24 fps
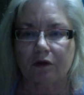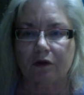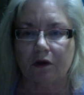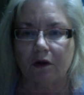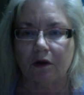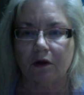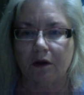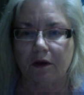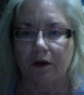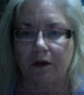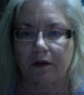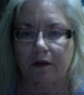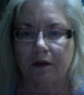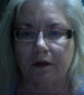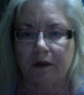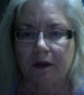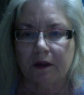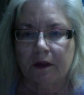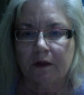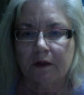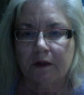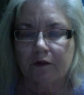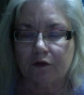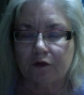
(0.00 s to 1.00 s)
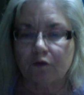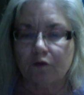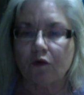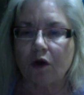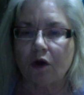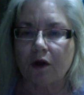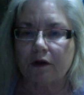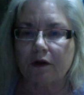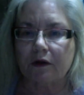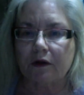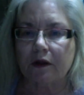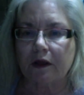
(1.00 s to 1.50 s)
the
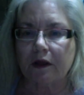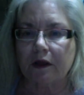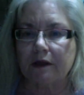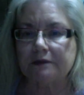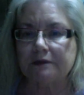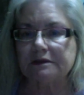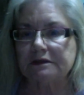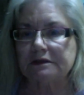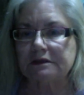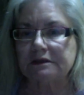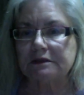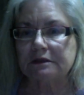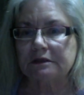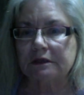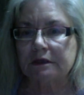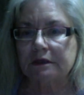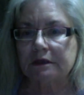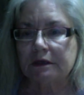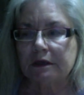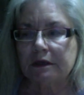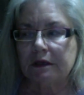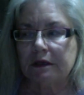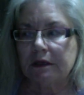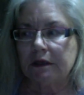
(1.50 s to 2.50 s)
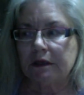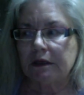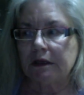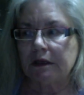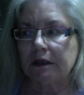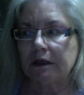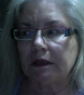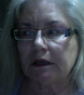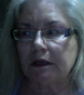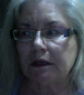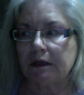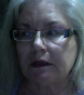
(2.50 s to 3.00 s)
water guns.
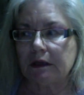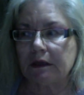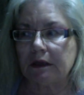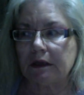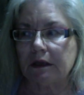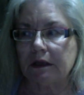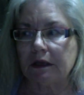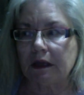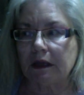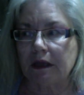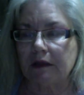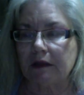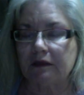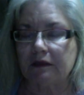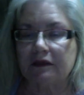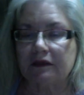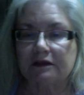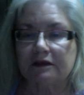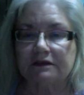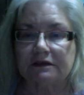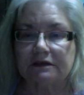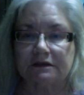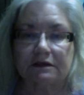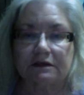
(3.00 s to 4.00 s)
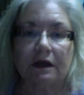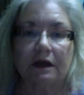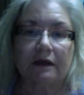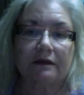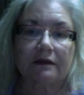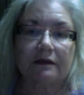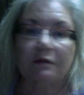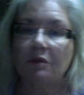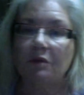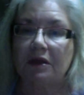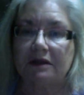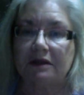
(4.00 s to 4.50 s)
And this is
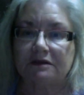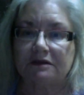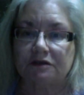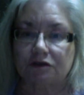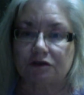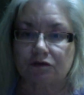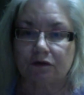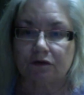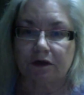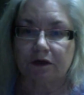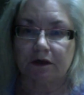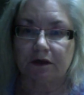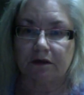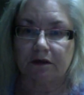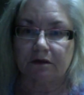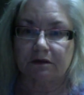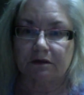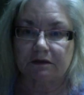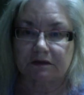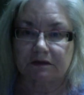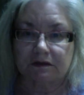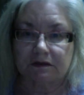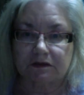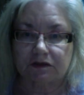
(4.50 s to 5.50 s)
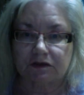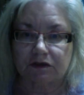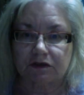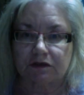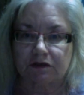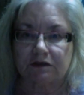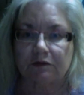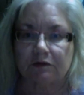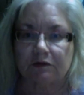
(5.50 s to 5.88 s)
not the main street. This is just a